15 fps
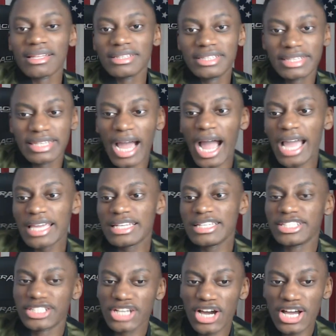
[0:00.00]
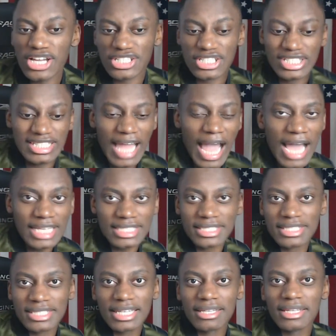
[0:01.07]
das
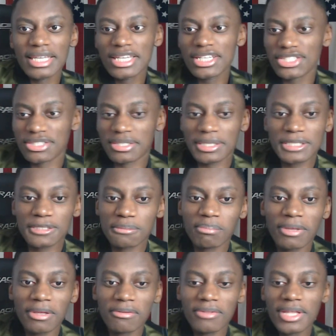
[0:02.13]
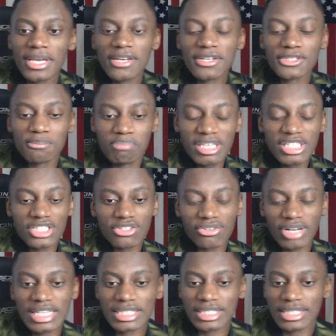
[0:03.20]
ist
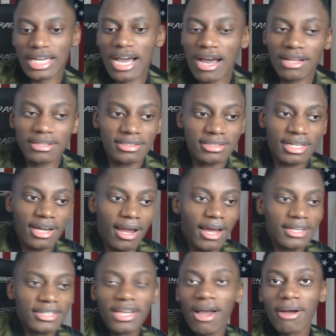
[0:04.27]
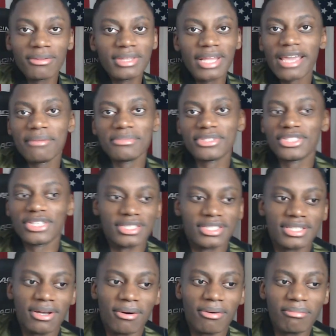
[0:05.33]
Spiesrichster. God, y'all names just
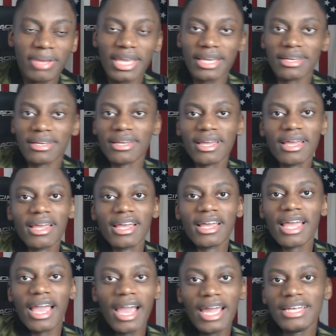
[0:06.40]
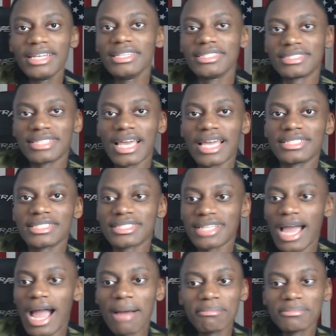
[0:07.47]
don't make any sense.
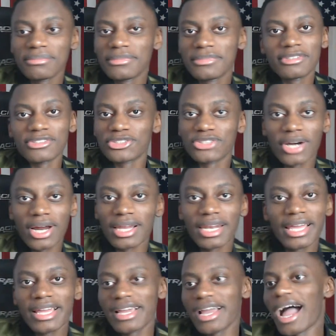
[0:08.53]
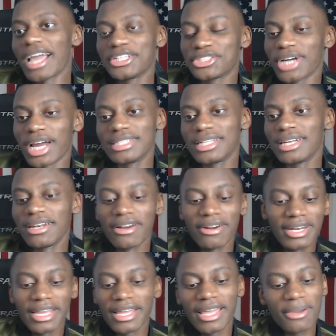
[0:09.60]
I'm struggling. I tried to learn
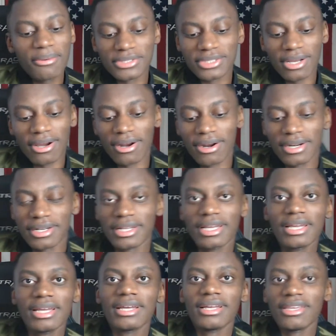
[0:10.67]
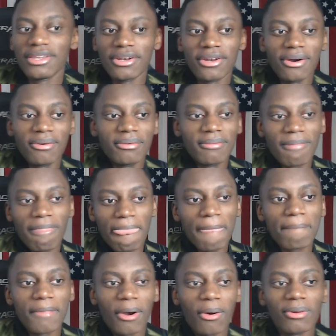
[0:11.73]
it. It was hard. The
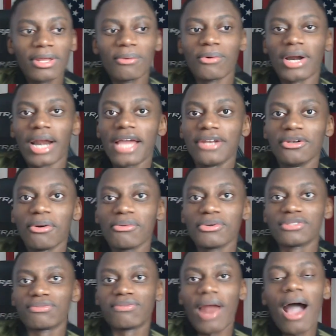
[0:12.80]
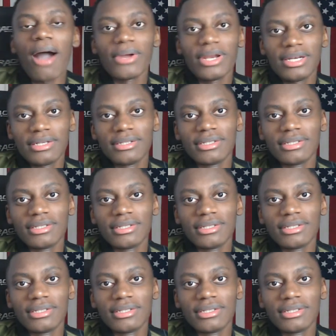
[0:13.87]
only word I know is Frauen.